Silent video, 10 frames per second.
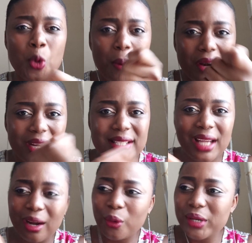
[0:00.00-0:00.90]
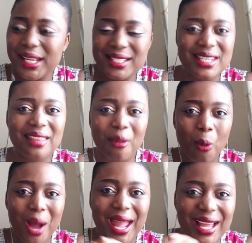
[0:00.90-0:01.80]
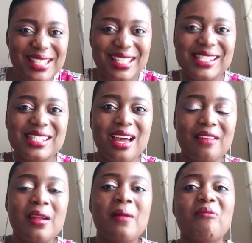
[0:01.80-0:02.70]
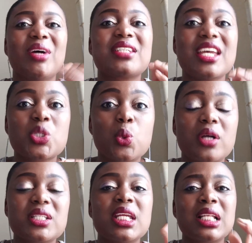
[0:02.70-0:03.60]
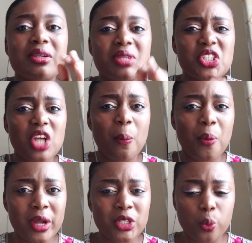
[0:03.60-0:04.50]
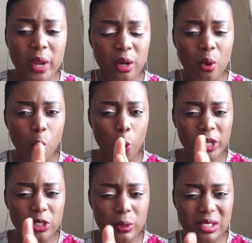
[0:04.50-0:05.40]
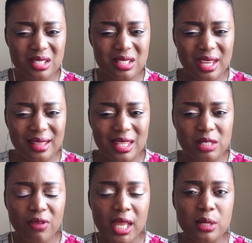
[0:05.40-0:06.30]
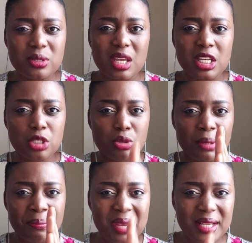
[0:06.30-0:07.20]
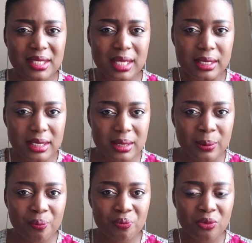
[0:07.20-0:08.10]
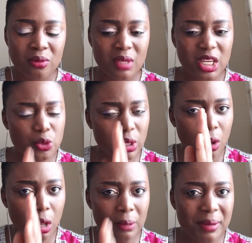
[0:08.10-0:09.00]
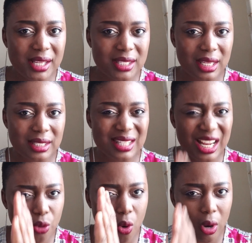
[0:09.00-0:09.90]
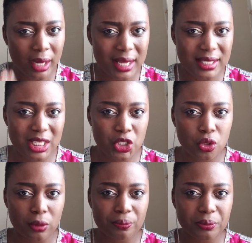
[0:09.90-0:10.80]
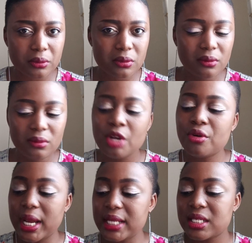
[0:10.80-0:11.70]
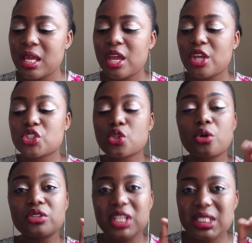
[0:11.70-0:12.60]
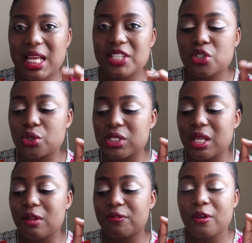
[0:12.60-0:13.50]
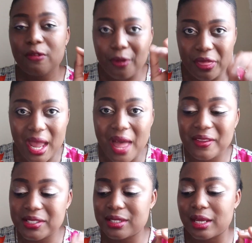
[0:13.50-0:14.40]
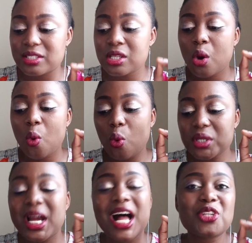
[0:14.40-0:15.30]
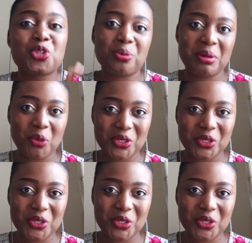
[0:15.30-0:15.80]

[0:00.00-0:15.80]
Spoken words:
operator connecting the wires and stuff. But guess what? It'll reach a point when you'll see these values and it will make sense. It will all make sense, that organization, right? So just ask yourself for the other 6, what has to be